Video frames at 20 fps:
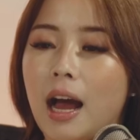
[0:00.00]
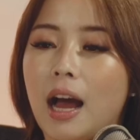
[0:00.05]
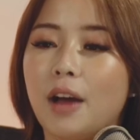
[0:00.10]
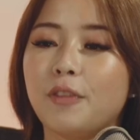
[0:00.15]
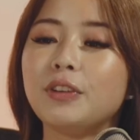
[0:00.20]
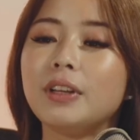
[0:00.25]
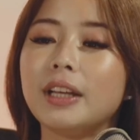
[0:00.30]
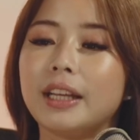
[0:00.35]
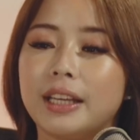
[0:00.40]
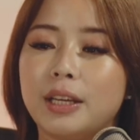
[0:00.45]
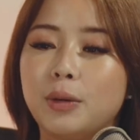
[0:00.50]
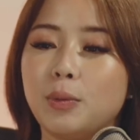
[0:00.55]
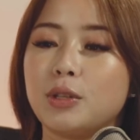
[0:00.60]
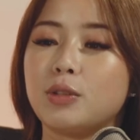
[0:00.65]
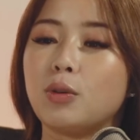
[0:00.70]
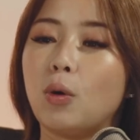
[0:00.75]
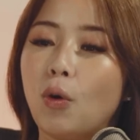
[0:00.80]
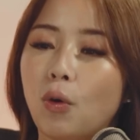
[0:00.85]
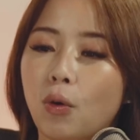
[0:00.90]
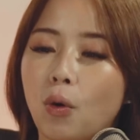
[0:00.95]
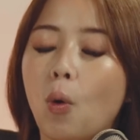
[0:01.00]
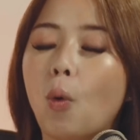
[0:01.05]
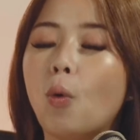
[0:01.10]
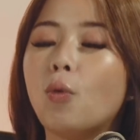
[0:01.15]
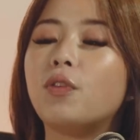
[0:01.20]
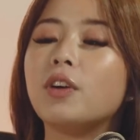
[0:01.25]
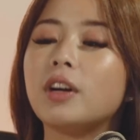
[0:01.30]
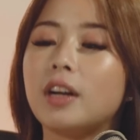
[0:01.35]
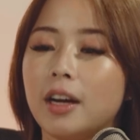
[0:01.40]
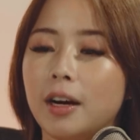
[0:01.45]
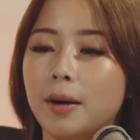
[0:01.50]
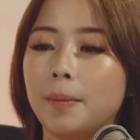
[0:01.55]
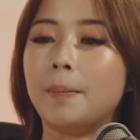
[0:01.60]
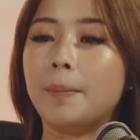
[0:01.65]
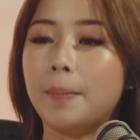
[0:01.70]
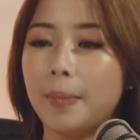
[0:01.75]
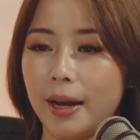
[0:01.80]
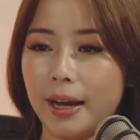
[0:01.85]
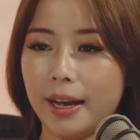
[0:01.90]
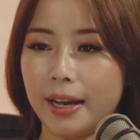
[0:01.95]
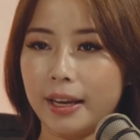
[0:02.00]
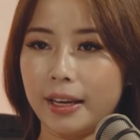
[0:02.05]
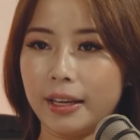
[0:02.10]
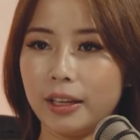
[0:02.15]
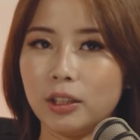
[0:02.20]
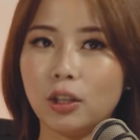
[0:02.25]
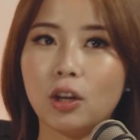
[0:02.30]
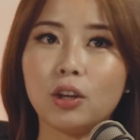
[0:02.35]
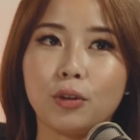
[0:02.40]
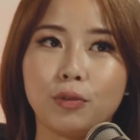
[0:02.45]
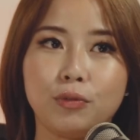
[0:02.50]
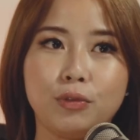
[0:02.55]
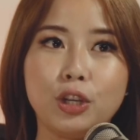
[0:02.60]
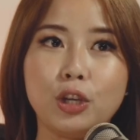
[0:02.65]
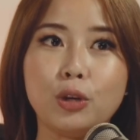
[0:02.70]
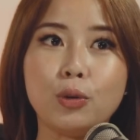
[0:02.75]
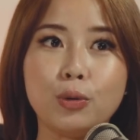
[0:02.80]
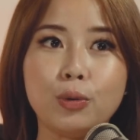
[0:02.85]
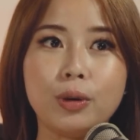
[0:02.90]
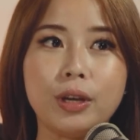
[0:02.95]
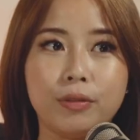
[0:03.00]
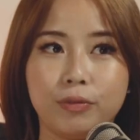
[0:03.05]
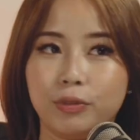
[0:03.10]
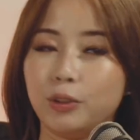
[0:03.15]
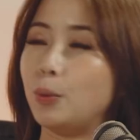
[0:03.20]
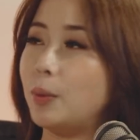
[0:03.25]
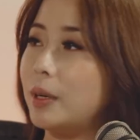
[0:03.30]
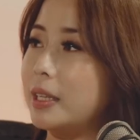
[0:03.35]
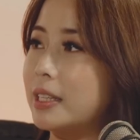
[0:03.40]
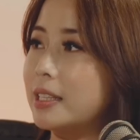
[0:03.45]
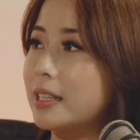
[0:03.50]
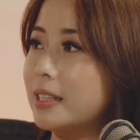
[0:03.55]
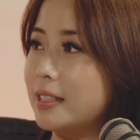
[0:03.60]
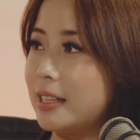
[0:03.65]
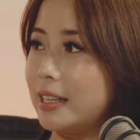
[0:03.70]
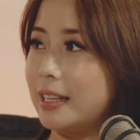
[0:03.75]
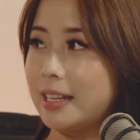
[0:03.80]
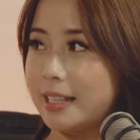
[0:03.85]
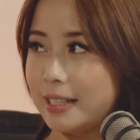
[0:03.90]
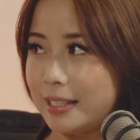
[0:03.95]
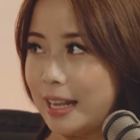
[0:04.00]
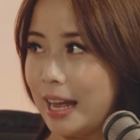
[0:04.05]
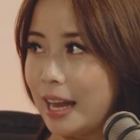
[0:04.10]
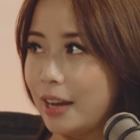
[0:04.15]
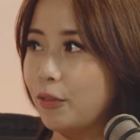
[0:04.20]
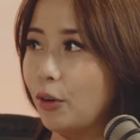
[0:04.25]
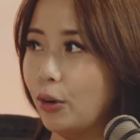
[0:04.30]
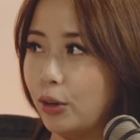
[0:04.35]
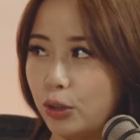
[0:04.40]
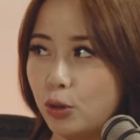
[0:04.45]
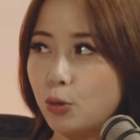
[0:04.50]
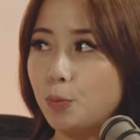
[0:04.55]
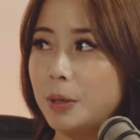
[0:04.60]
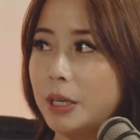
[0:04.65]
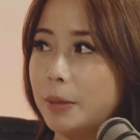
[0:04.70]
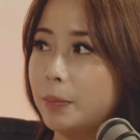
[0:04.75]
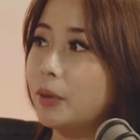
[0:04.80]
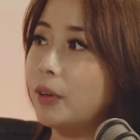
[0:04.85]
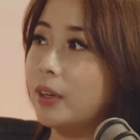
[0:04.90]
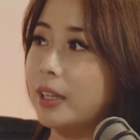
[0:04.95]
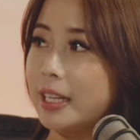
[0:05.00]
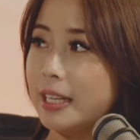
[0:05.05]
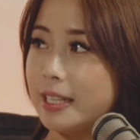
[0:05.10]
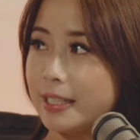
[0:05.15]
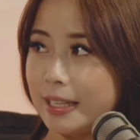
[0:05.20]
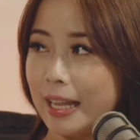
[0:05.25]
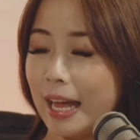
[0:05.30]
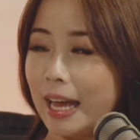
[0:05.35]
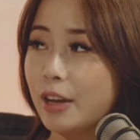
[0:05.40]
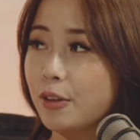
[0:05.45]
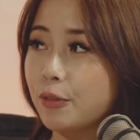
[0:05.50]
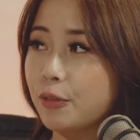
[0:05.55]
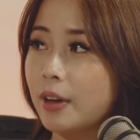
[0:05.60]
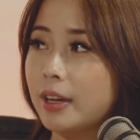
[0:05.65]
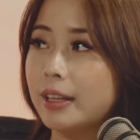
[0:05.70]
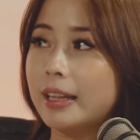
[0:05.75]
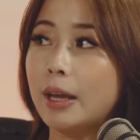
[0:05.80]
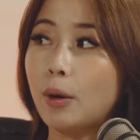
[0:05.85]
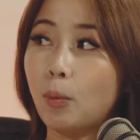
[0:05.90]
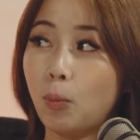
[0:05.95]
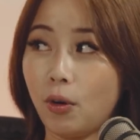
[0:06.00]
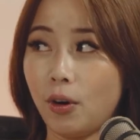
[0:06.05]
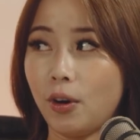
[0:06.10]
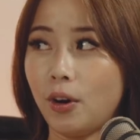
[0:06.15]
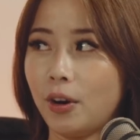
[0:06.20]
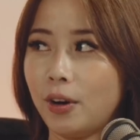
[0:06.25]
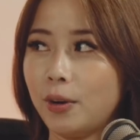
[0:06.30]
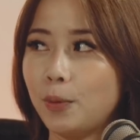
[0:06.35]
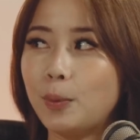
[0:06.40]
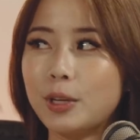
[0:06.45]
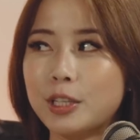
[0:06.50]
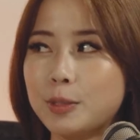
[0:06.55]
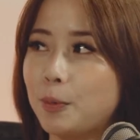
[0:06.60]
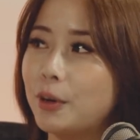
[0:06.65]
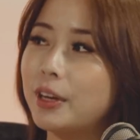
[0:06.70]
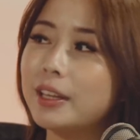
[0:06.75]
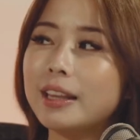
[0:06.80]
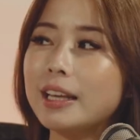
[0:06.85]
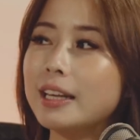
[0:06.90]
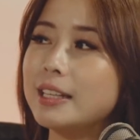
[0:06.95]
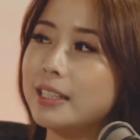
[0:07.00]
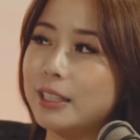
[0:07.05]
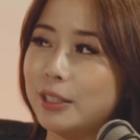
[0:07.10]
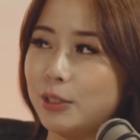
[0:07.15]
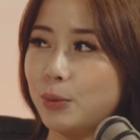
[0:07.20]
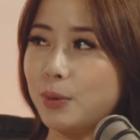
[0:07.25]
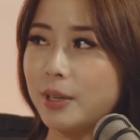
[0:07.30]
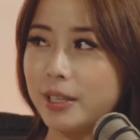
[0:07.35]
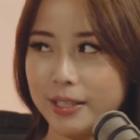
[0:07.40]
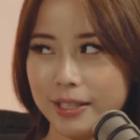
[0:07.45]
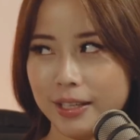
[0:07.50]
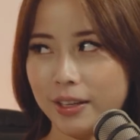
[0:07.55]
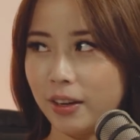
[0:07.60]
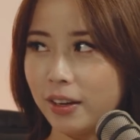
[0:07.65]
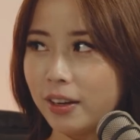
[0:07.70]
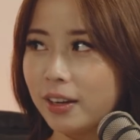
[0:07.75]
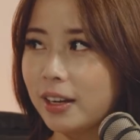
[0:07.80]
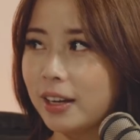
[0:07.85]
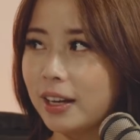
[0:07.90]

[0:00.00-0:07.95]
I feel like he was overcome by a lot of new influences in his life or new people in his life that were whispering things into his ear.